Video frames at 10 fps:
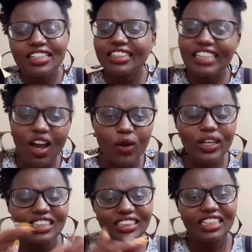Now,
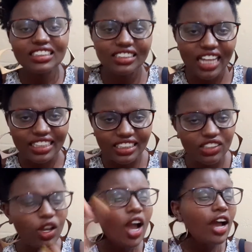let's get
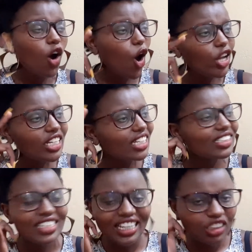started. On
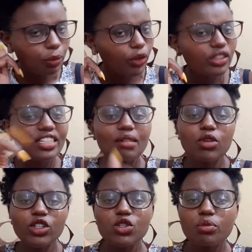transport, I'm
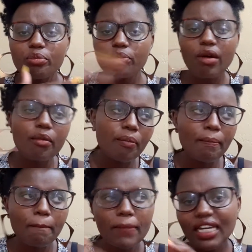going to
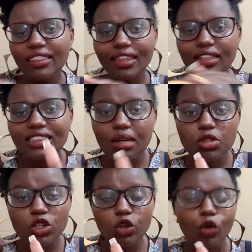make the
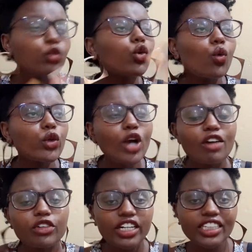assumption of you have
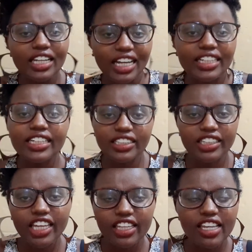already landed in
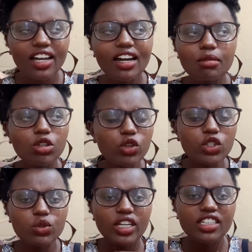Kenya. I'm not going
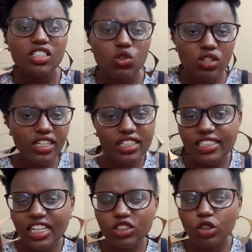to get into the
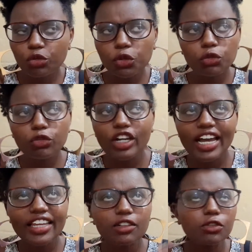details of you
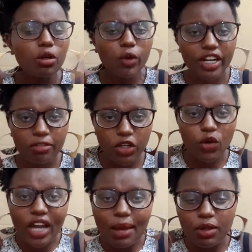flying from wherever you're
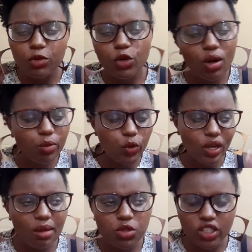coming from to
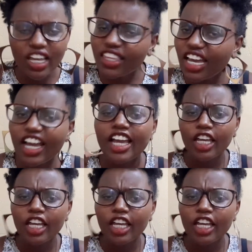come to Kenya.